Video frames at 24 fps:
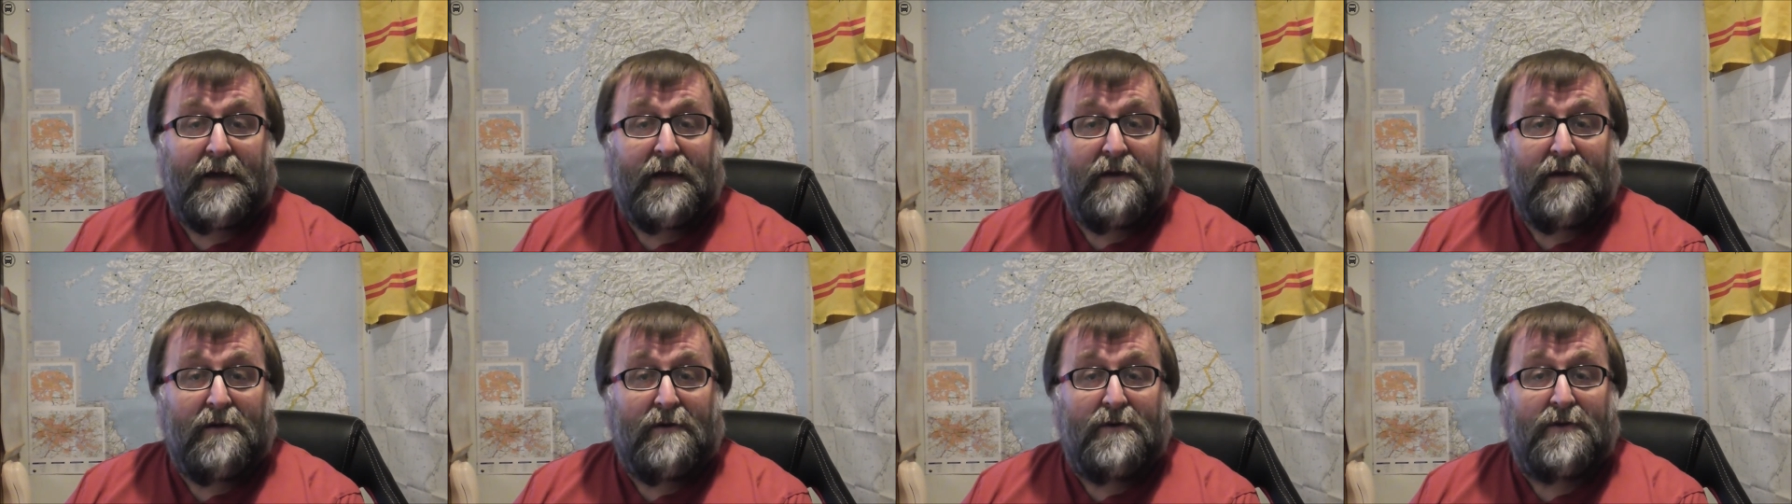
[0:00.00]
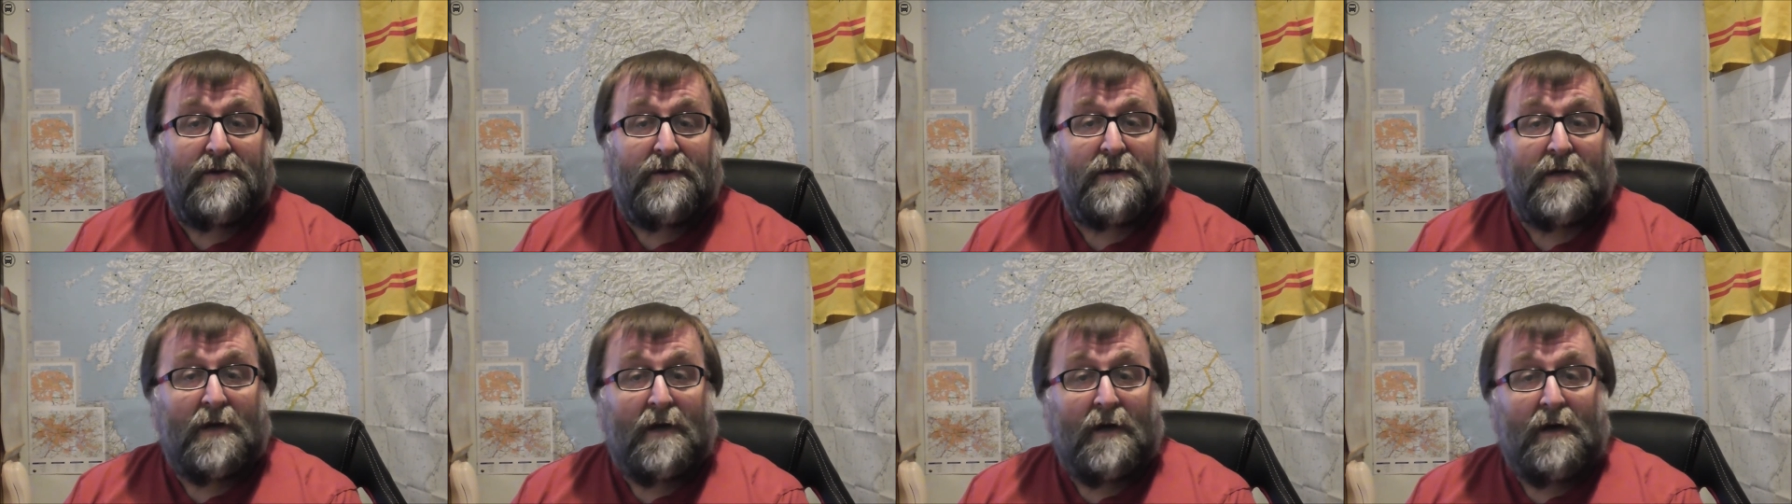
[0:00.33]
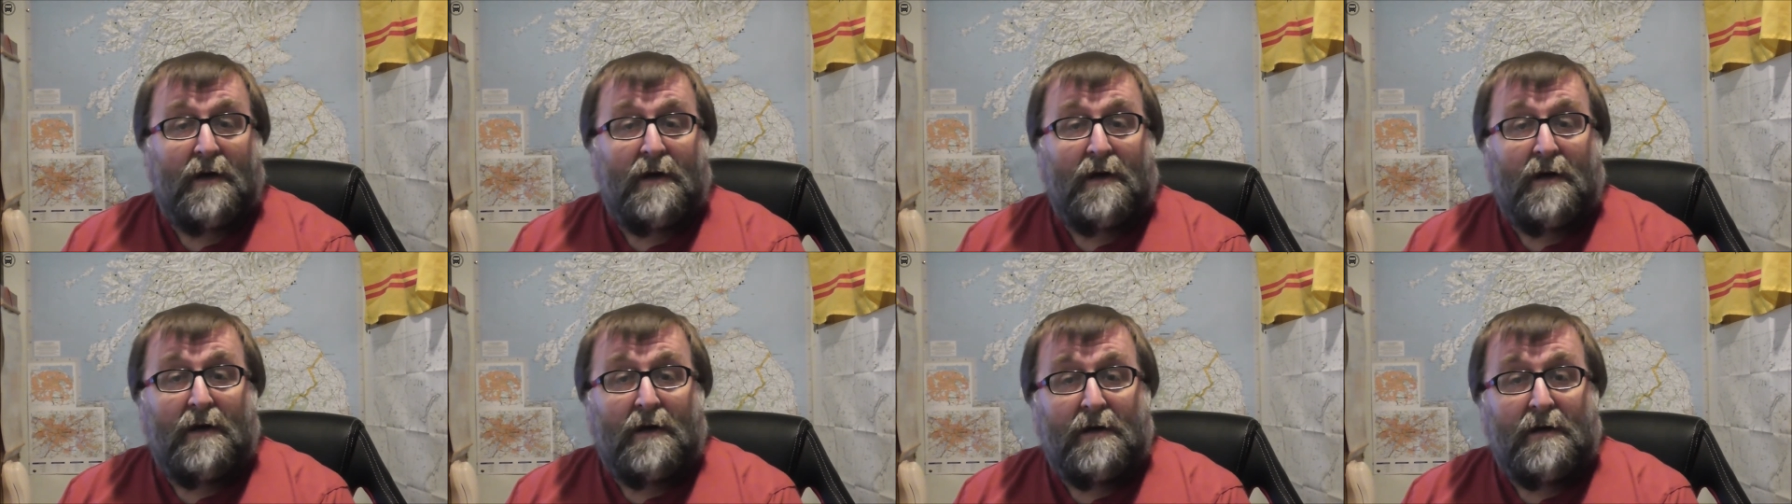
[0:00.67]
use
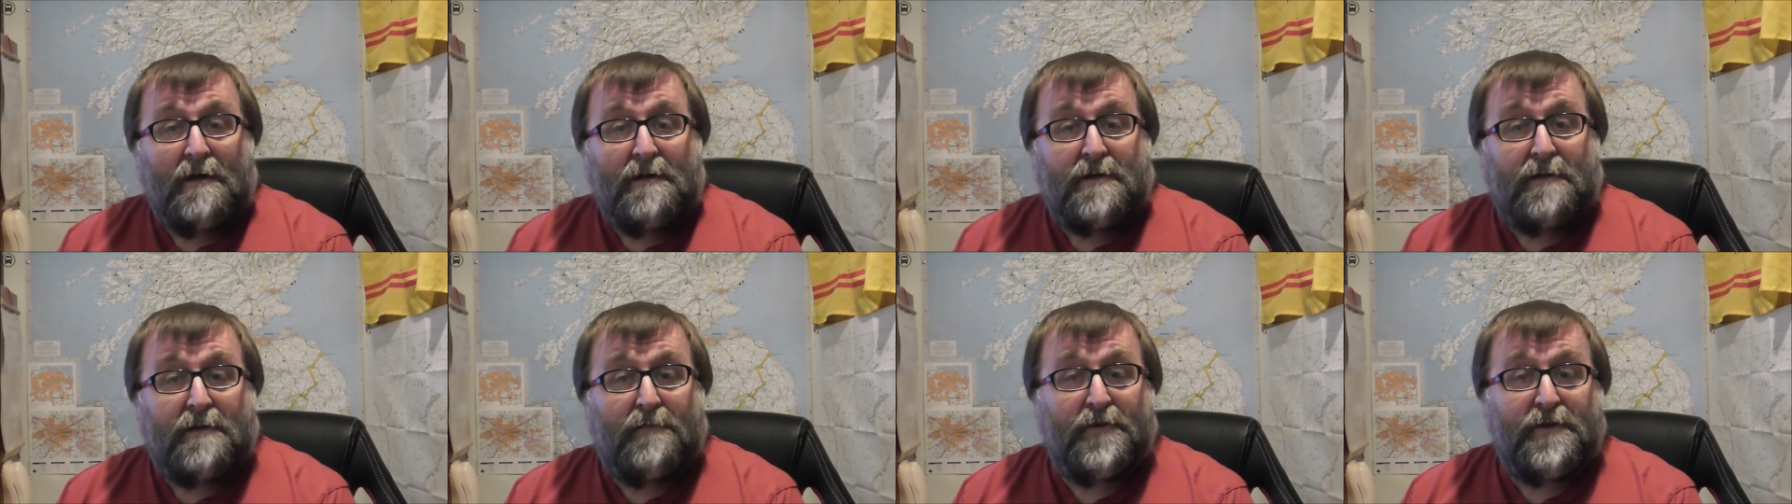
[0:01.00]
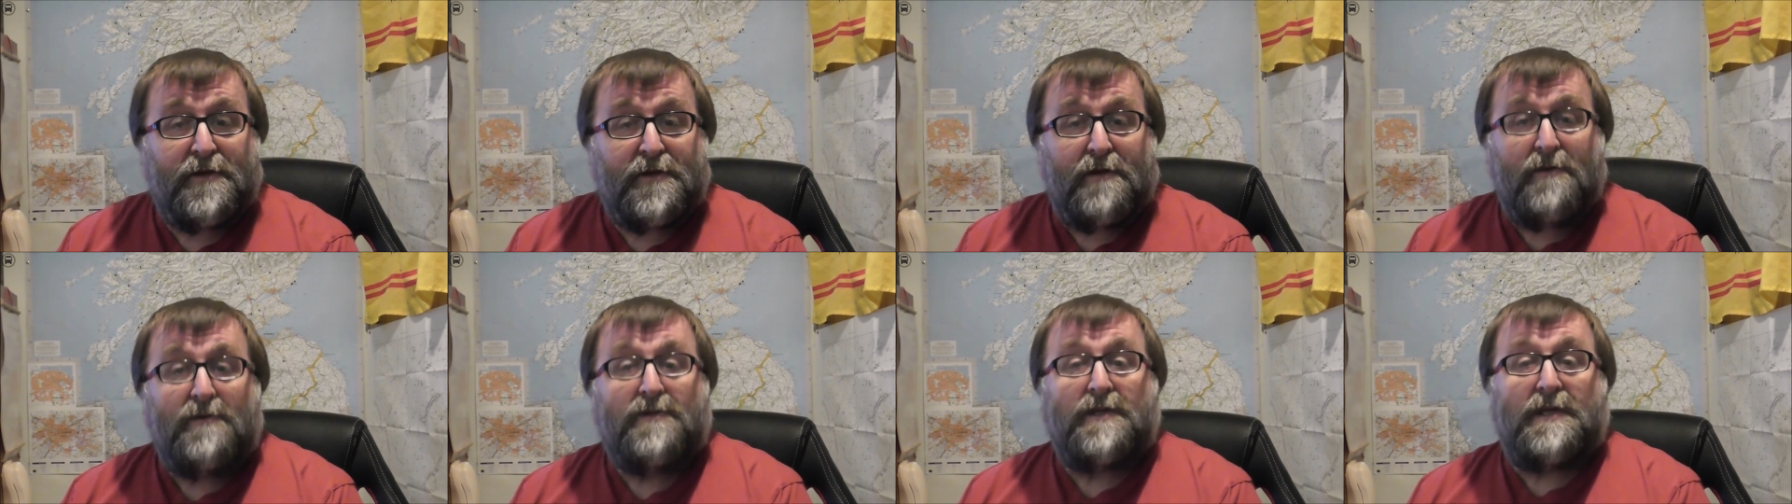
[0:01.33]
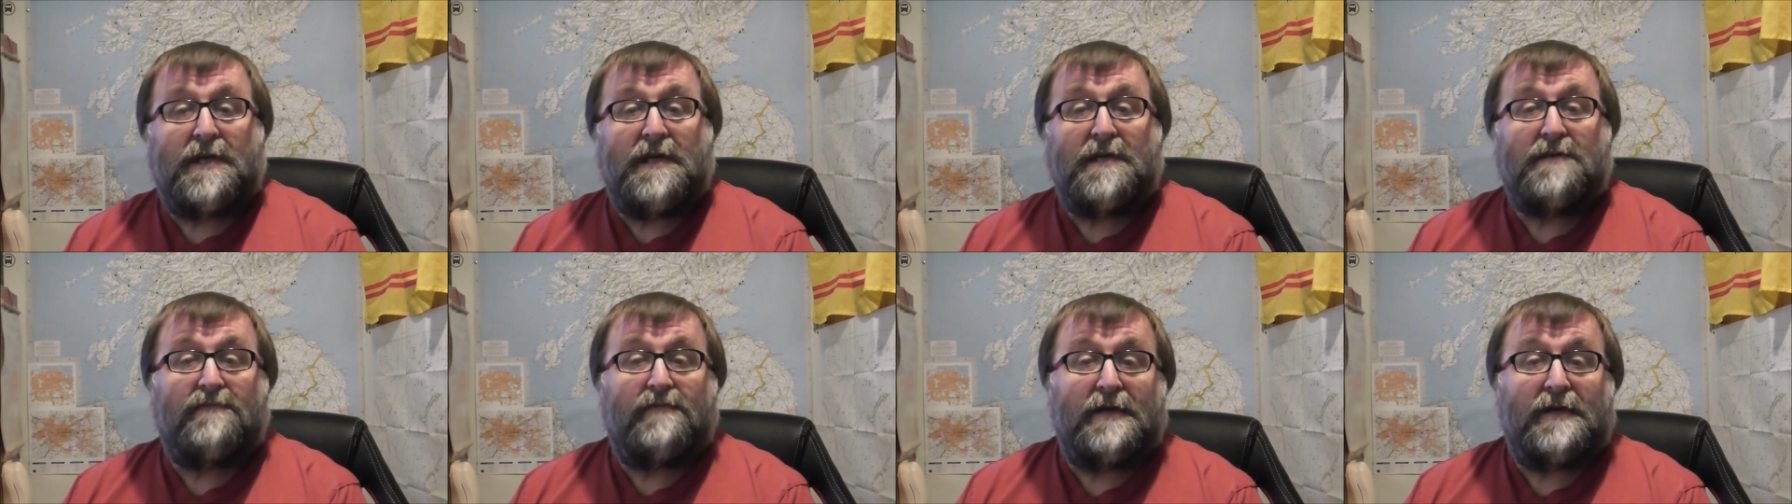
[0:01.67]
to produce
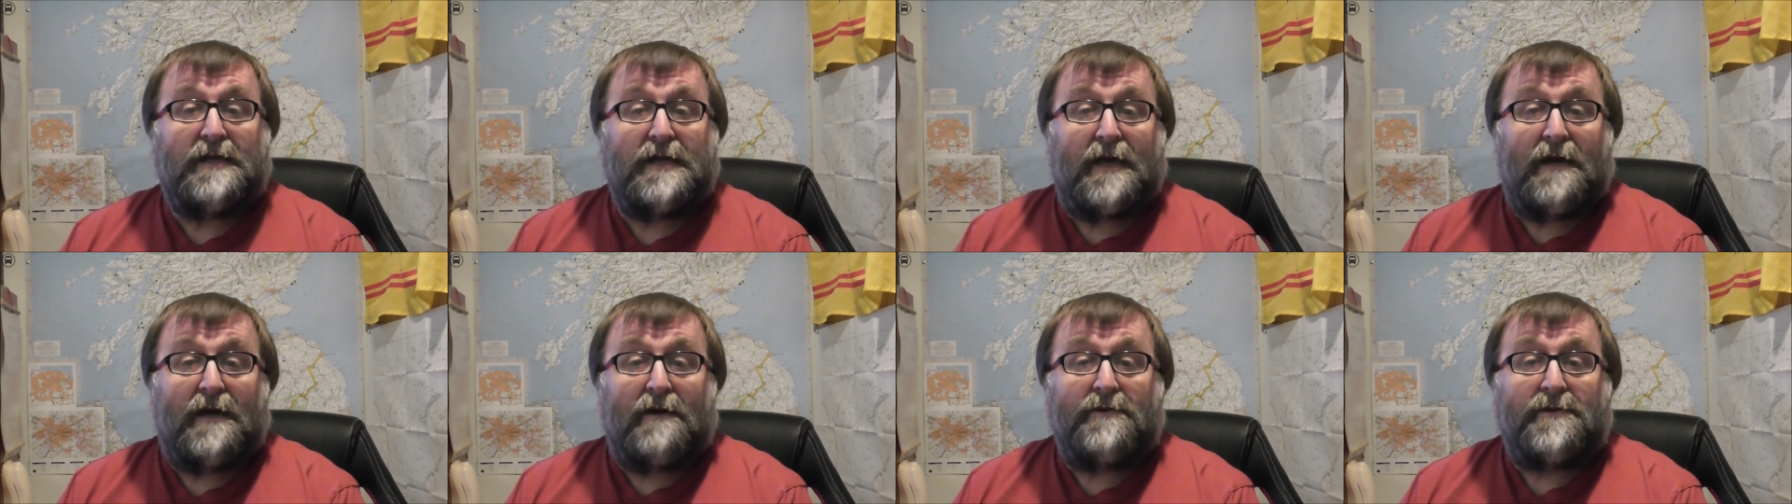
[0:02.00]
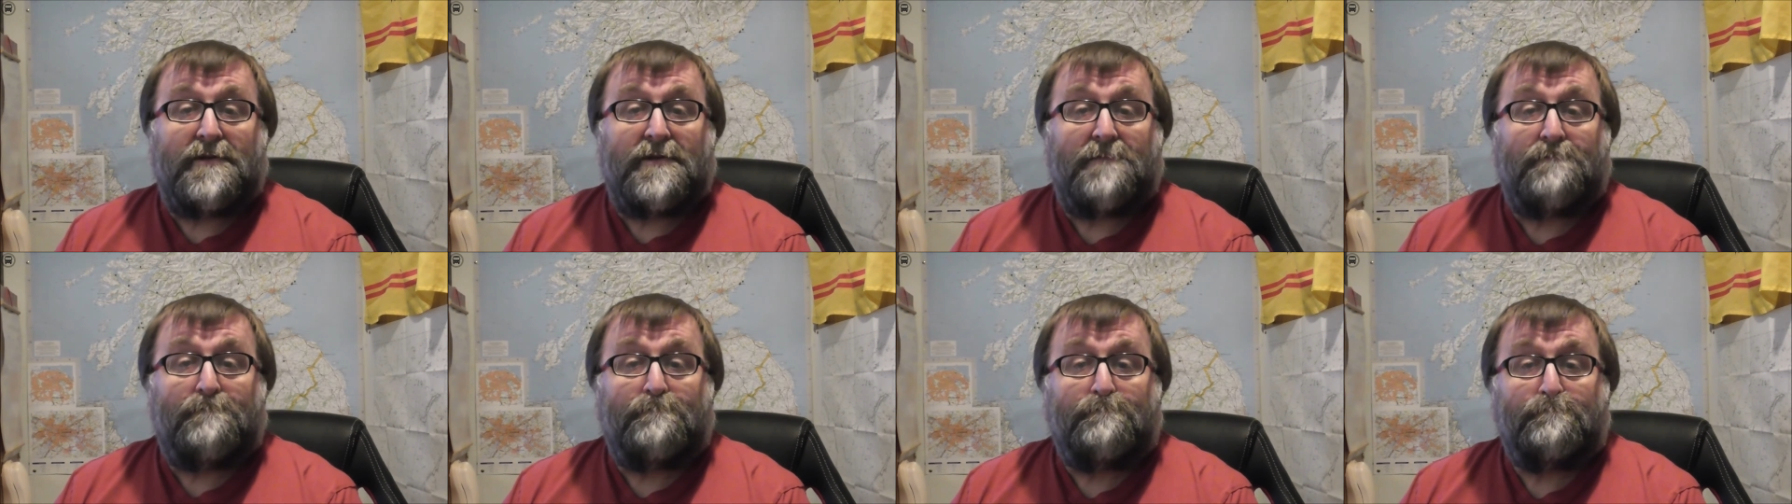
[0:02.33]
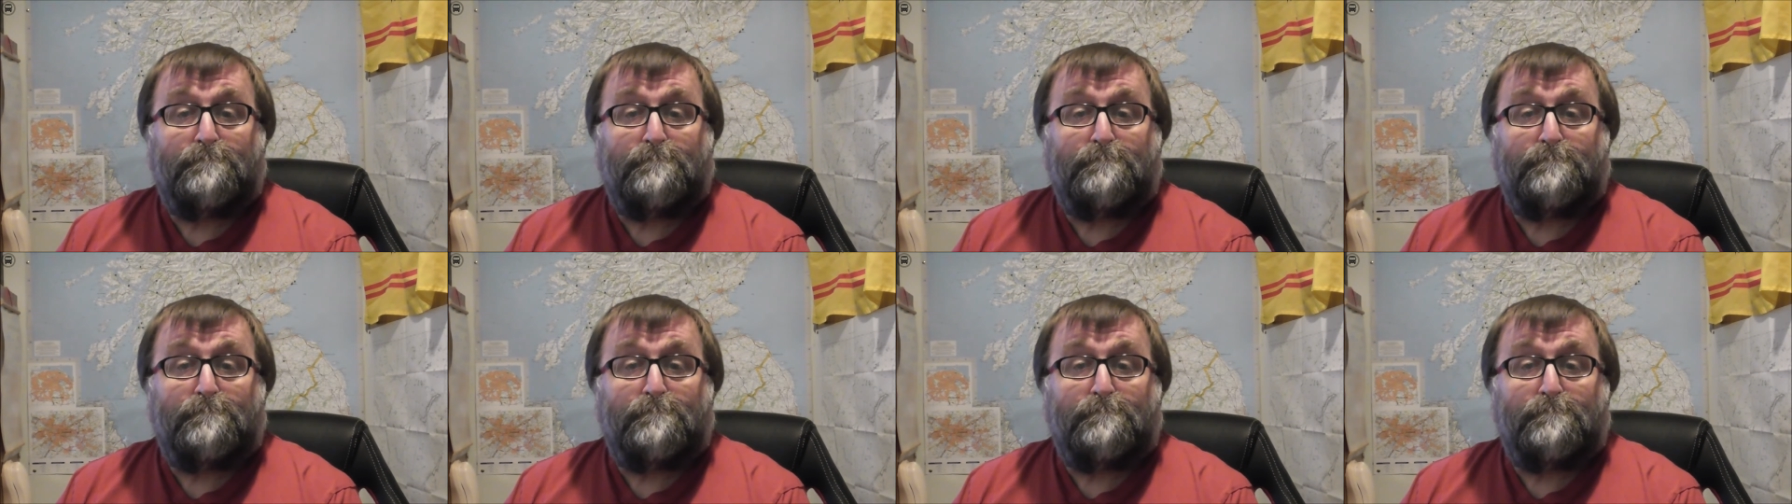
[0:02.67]
these videos.